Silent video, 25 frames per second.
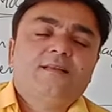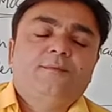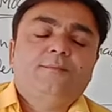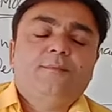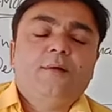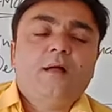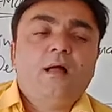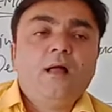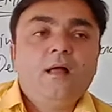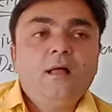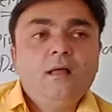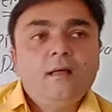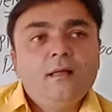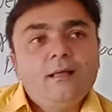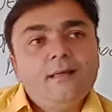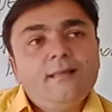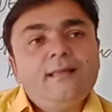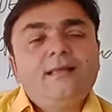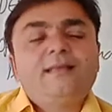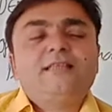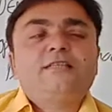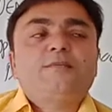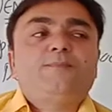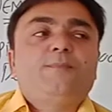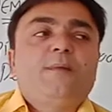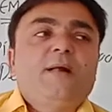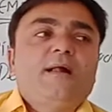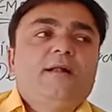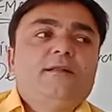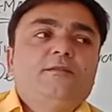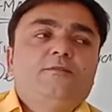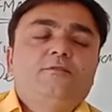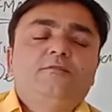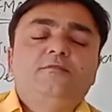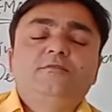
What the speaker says: Sabha expired.